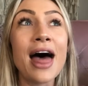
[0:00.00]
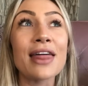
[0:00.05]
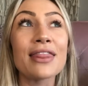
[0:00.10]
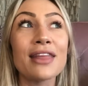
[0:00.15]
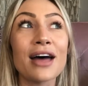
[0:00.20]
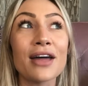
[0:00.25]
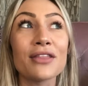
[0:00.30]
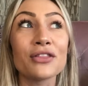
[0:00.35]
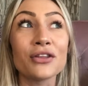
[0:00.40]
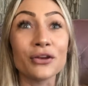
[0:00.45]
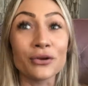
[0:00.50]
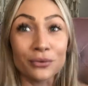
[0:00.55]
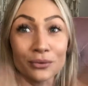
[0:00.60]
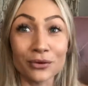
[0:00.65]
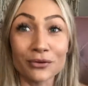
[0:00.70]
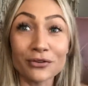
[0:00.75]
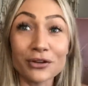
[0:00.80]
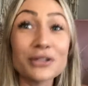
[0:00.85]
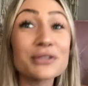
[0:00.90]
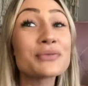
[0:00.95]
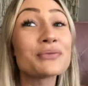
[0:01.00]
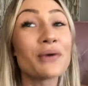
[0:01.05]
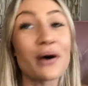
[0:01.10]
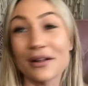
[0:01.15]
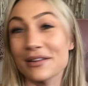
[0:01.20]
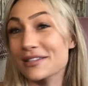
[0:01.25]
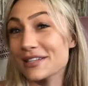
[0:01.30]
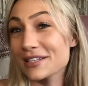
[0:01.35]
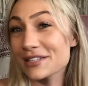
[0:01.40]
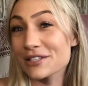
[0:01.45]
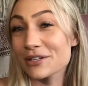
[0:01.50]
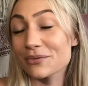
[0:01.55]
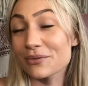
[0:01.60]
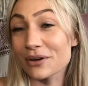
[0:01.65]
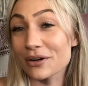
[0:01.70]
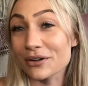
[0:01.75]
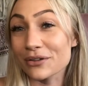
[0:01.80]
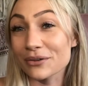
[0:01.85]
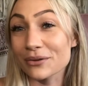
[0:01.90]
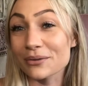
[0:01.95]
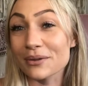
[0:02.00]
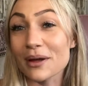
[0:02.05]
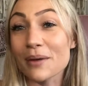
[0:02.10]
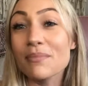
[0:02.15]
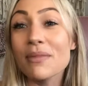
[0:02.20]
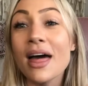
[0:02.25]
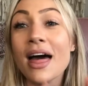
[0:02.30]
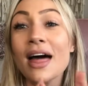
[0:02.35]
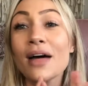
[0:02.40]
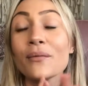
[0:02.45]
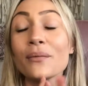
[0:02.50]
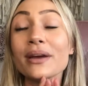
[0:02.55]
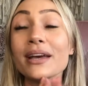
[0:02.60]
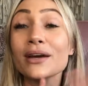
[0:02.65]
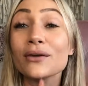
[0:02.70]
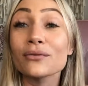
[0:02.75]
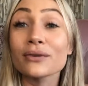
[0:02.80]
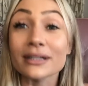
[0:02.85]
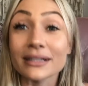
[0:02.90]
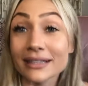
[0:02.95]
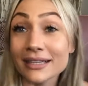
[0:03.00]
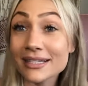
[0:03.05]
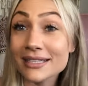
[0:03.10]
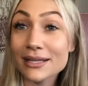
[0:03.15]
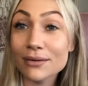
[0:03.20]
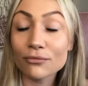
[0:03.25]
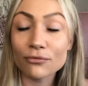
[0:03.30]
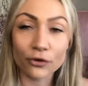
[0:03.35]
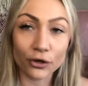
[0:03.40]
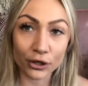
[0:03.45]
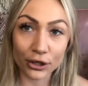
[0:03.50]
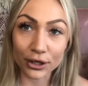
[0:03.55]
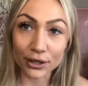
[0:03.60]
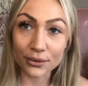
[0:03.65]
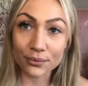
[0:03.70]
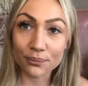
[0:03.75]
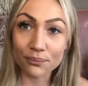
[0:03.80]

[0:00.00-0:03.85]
that the universe wants us to work through them, we can release them for good.